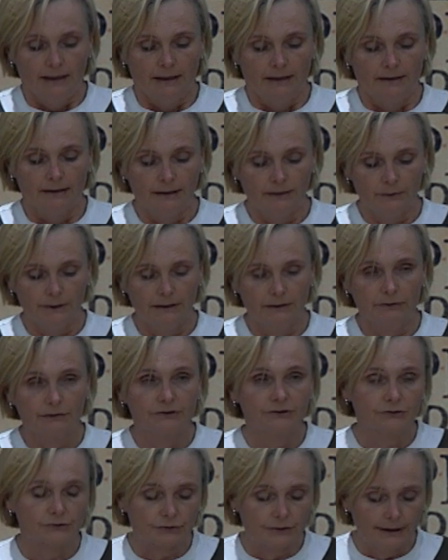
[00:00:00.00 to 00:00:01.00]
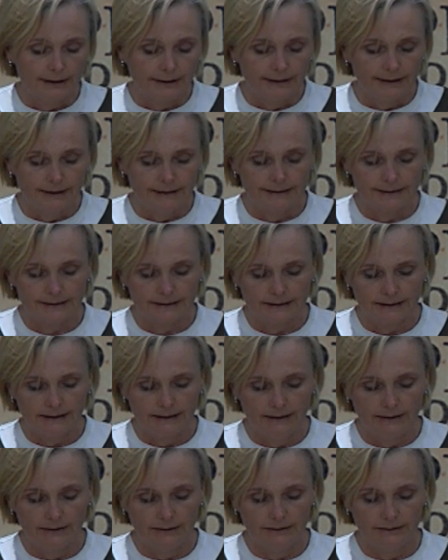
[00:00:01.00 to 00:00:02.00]
They went on strikes,
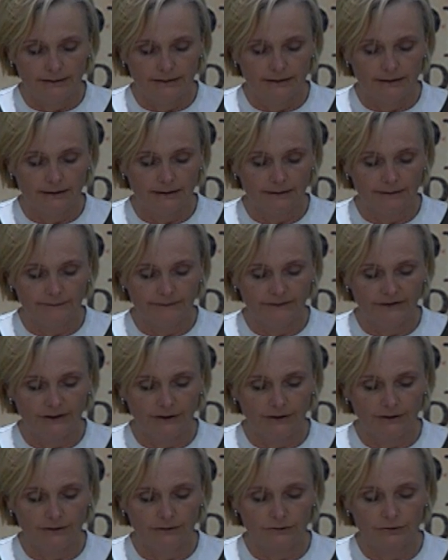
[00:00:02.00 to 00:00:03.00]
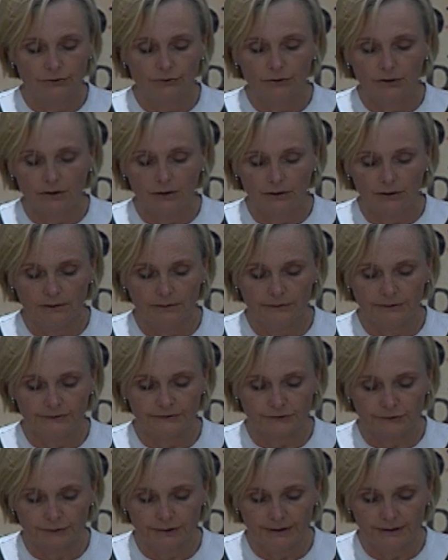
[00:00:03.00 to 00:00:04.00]
and they took on the
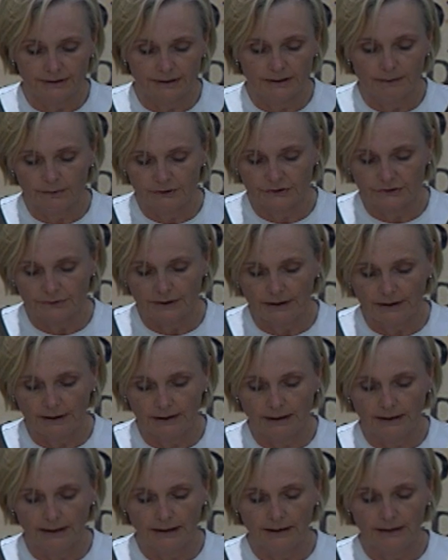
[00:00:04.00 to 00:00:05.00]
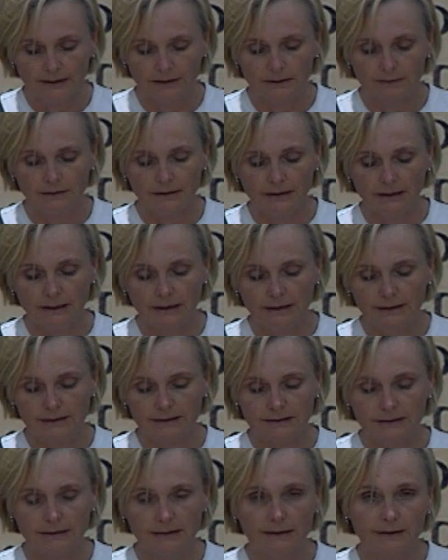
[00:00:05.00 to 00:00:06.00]
streets demonstrating
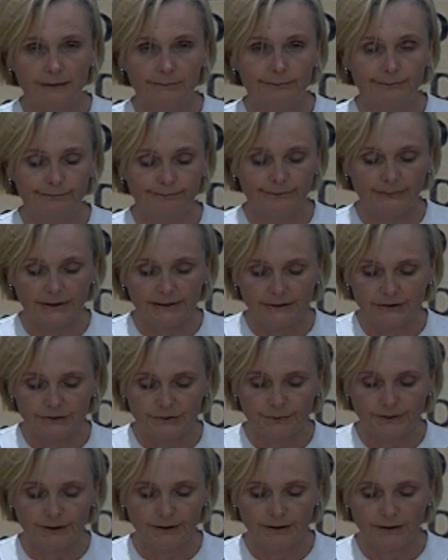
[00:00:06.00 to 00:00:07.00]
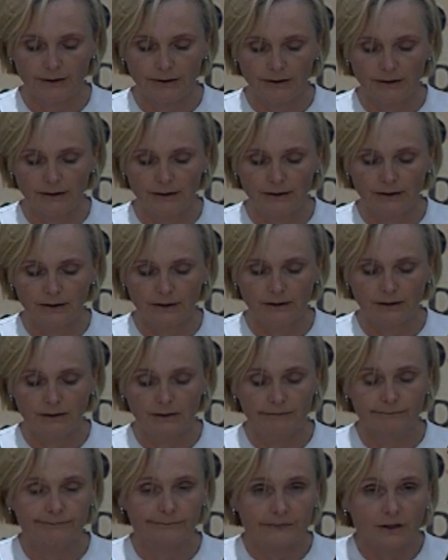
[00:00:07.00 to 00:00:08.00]
against the punishing
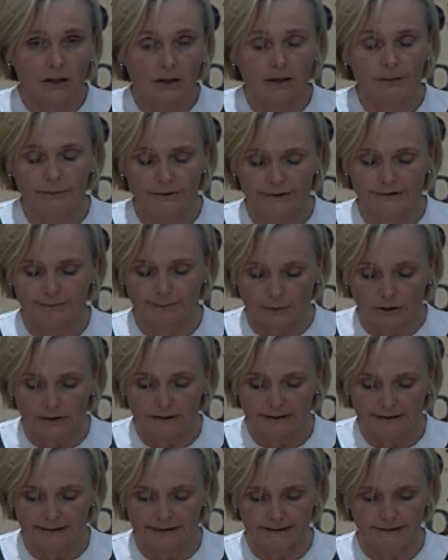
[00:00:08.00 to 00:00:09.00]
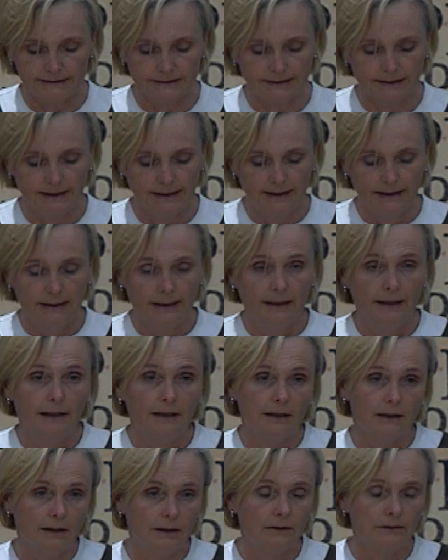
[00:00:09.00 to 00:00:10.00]
communist policies
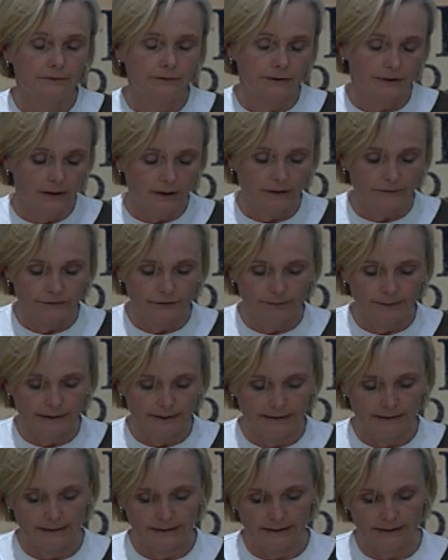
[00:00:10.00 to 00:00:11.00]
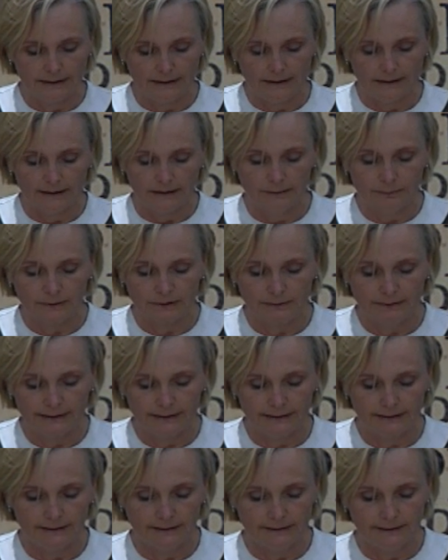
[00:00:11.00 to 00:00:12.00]
of the government that
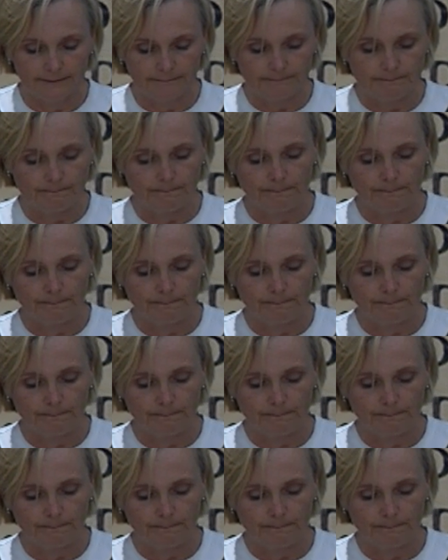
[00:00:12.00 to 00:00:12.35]
implemented them.